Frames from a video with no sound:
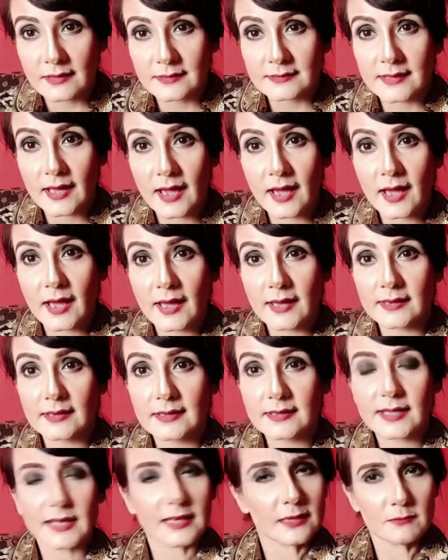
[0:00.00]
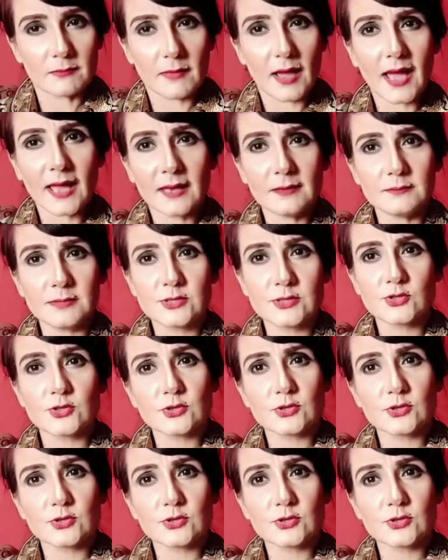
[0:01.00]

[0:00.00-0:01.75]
that, can a man be